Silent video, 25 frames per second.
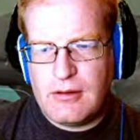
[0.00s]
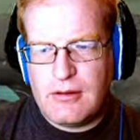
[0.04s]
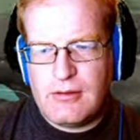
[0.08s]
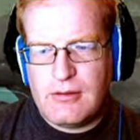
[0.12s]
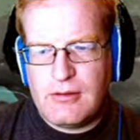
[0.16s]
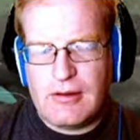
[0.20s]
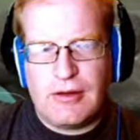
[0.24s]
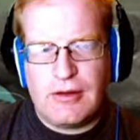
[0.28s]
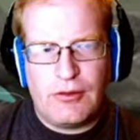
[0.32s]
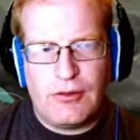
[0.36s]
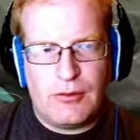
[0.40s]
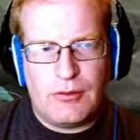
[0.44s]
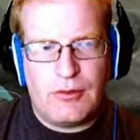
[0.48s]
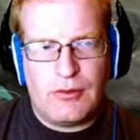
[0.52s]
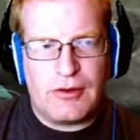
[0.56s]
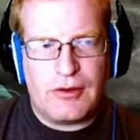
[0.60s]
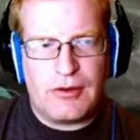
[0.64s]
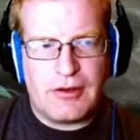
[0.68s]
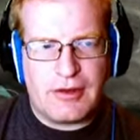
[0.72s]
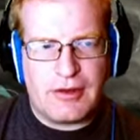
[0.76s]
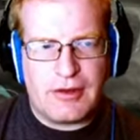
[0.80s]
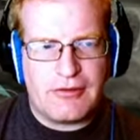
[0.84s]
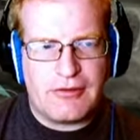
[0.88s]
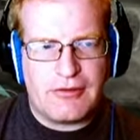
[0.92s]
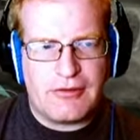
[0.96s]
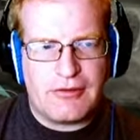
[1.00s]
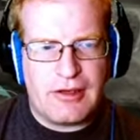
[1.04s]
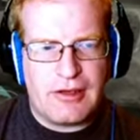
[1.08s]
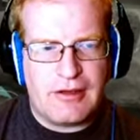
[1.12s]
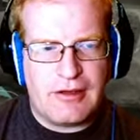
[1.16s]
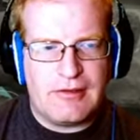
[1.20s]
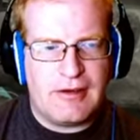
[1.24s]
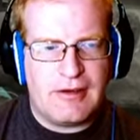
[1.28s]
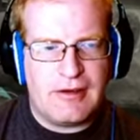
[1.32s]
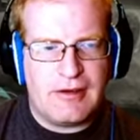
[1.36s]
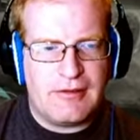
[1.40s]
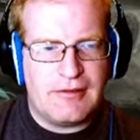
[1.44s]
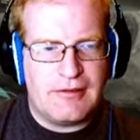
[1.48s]
They do look like Stargates,
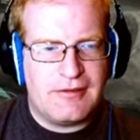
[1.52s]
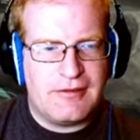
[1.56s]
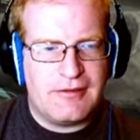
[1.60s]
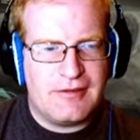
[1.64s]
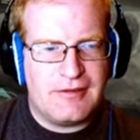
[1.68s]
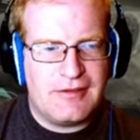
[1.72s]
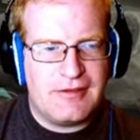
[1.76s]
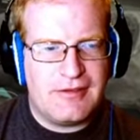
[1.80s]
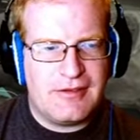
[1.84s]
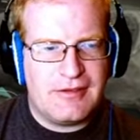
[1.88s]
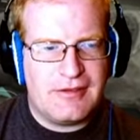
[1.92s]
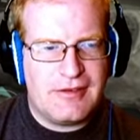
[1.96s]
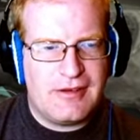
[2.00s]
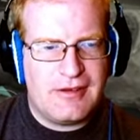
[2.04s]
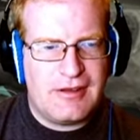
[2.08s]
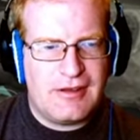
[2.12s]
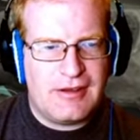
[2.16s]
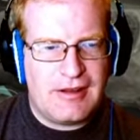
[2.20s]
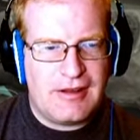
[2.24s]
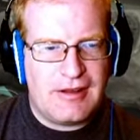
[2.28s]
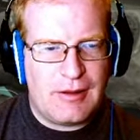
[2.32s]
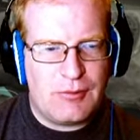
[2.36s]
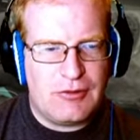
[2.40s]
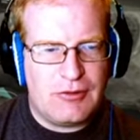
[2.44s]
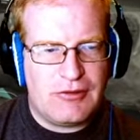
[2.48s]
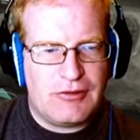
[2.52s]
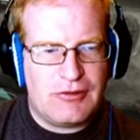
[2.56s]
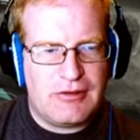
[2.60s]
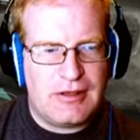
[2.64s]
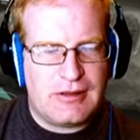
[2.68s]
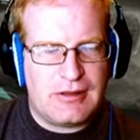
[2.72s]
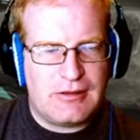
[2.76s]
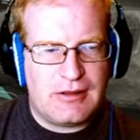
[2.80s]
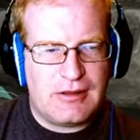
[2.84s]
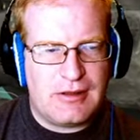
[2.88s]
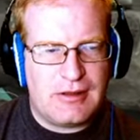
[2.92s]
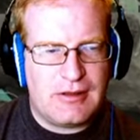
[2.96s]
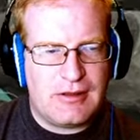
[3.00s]
yeah. That one just
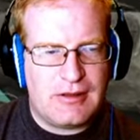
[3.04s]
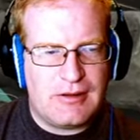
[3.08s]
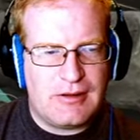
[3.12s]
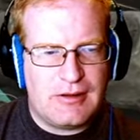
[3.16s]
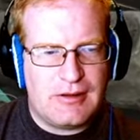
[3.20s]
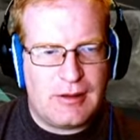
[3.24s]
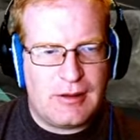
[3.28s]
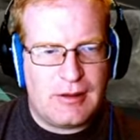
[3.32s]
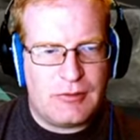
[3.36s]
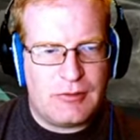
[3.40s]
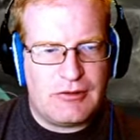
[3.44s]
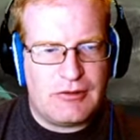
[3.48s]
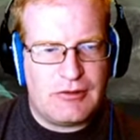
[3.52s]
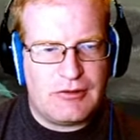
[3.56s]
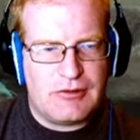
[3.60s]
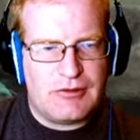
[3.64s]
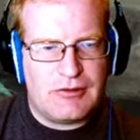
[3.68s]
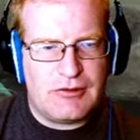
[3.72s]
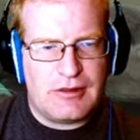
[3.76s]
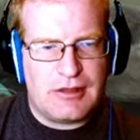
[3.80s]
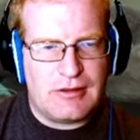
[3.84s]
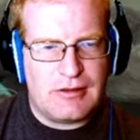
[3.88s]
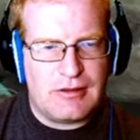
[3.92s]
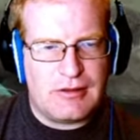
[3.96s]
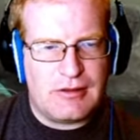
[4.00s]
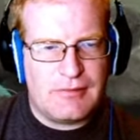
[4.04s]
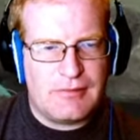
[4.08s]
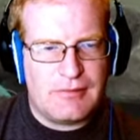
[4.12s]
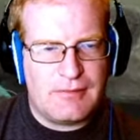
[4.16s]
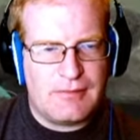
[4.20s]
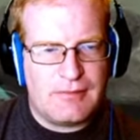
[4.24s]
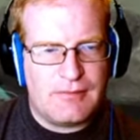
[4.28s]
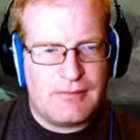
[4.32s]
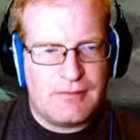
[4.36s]
kicked on. That one just kicked on.